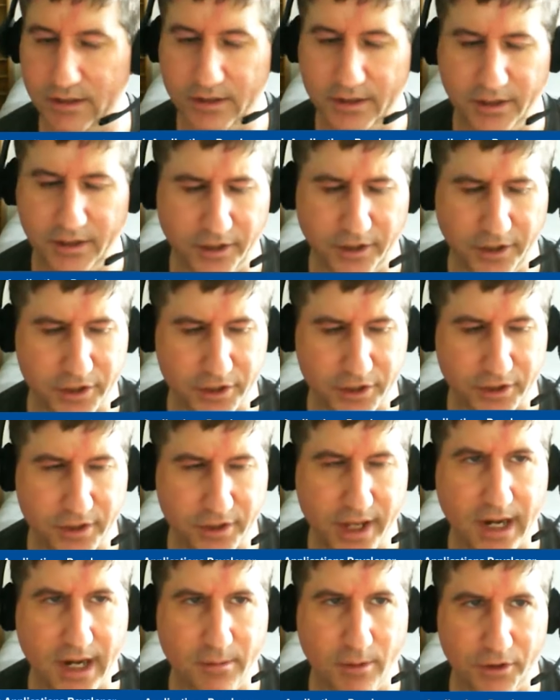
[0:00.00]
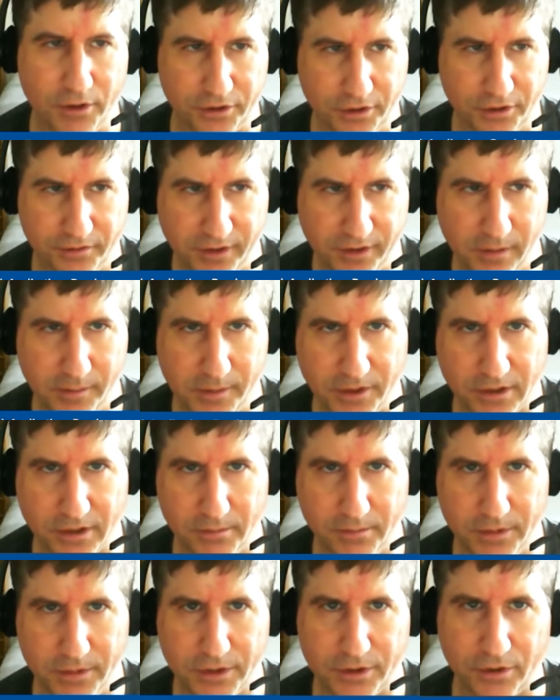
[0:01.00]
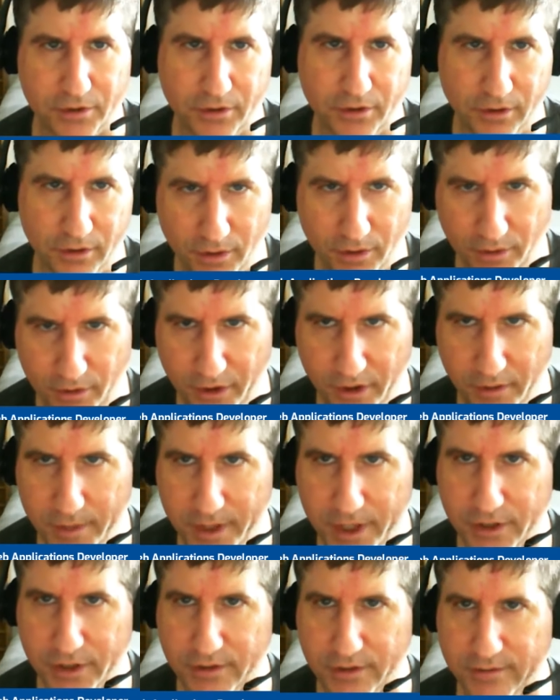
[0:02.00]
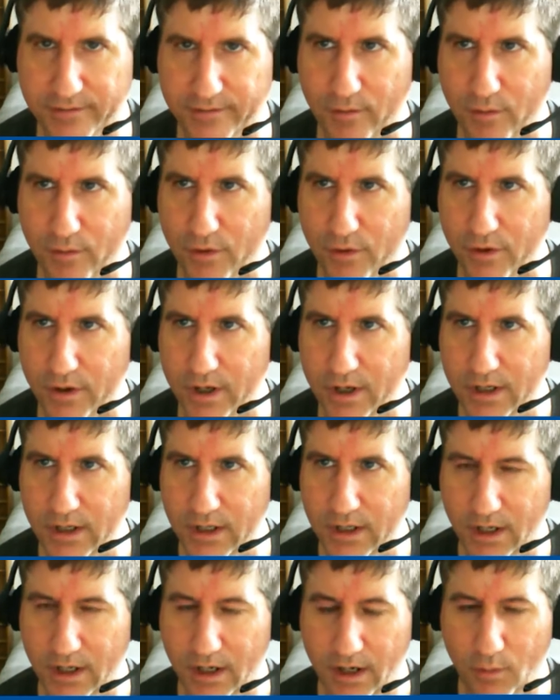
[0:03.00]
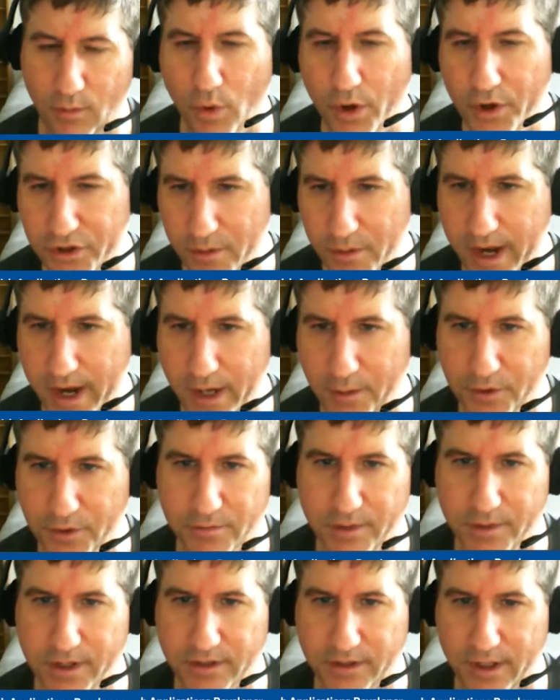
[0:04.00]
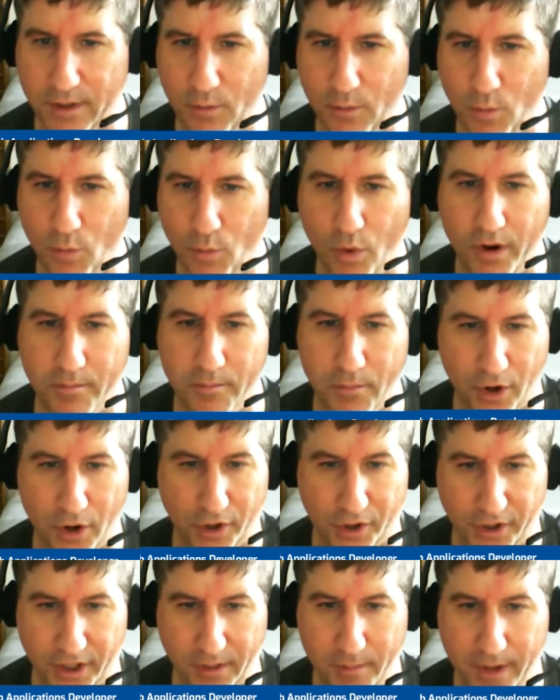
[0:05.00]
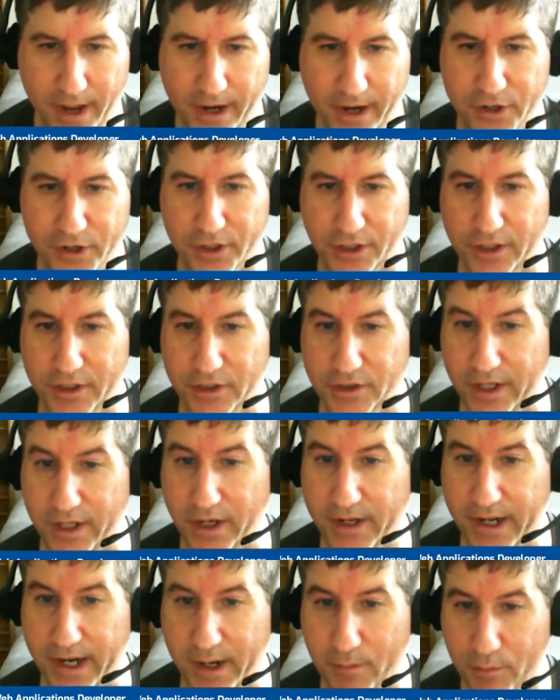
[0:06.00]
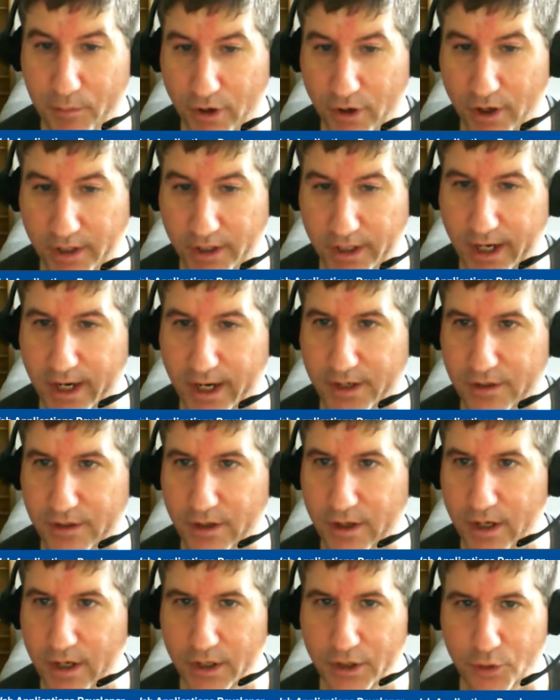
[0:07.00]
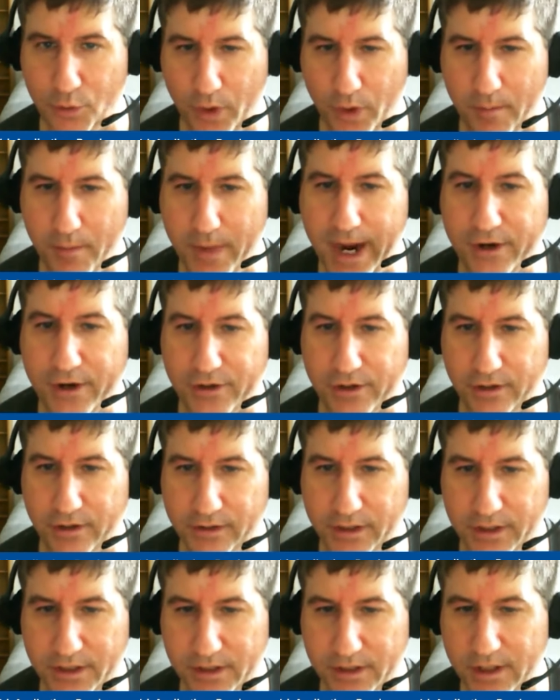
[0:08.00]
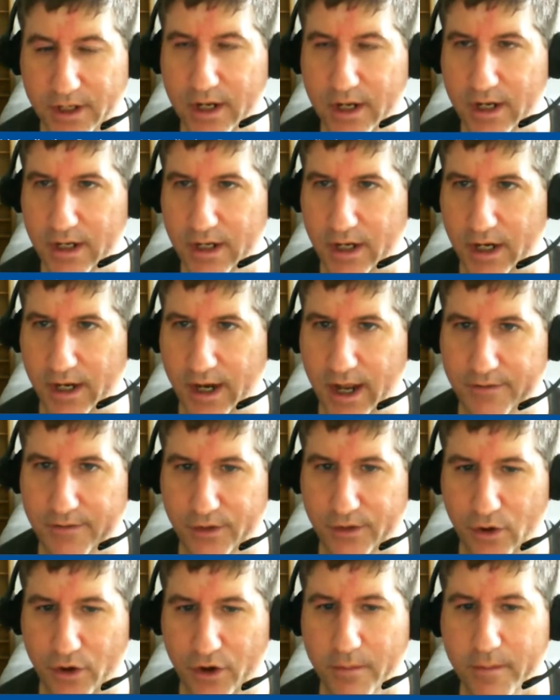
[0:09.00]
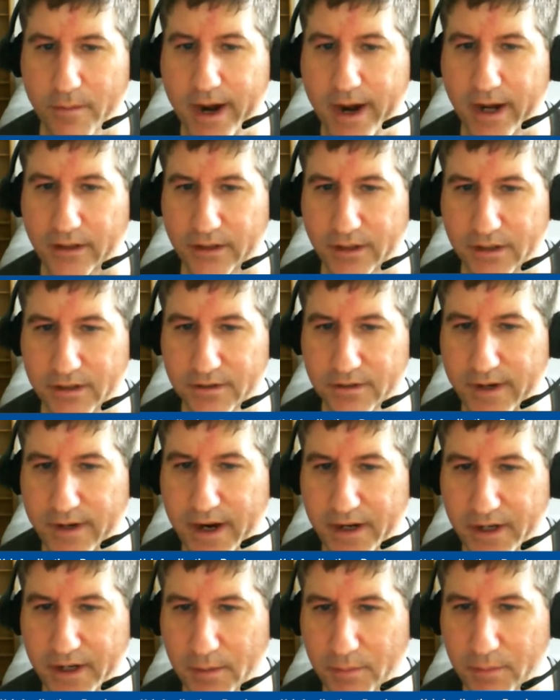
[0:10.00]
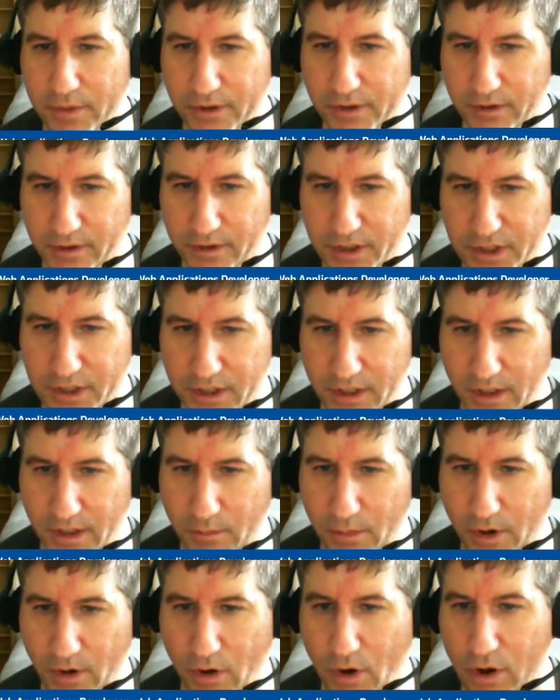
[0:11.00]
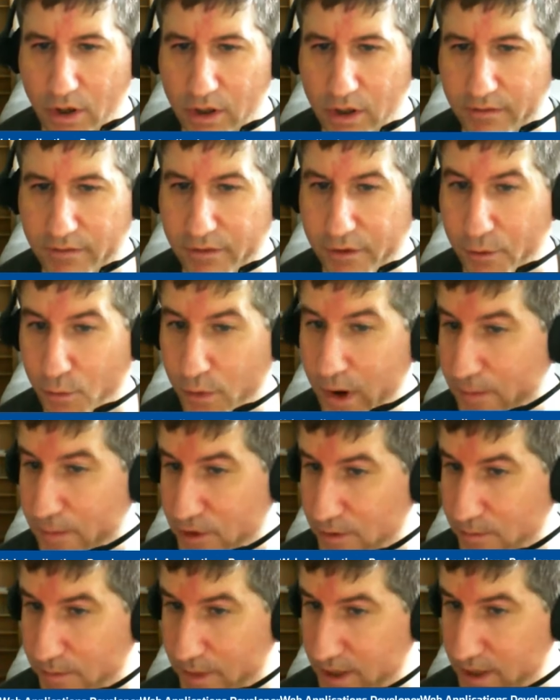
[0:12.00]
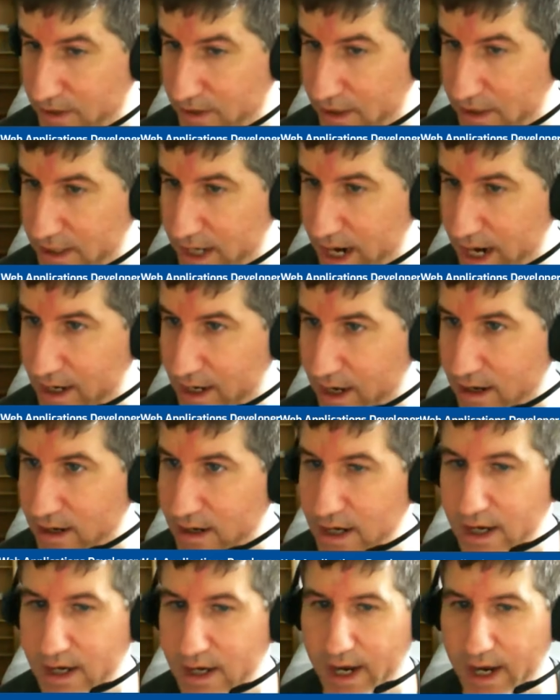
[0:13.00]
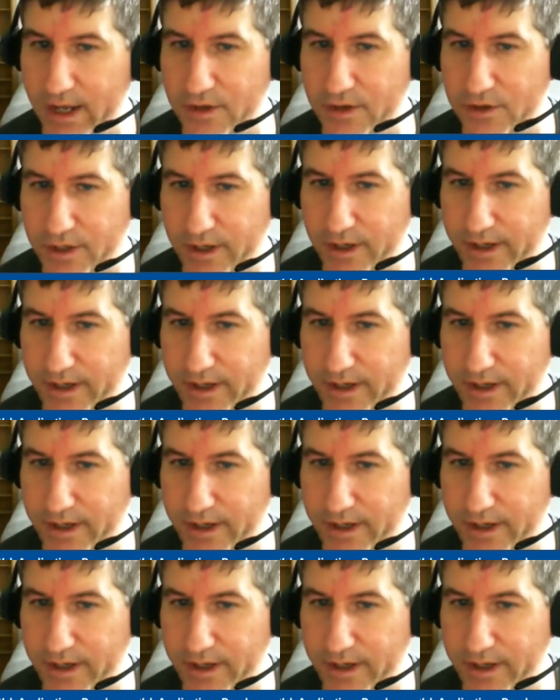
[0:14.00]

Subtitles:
In addition to that, I'm also developing some internal automation for one-to-many, which means that one marketing manager can send out a broadcast to a master list and have it automatically divide up the list among all of the reps based on tagging, and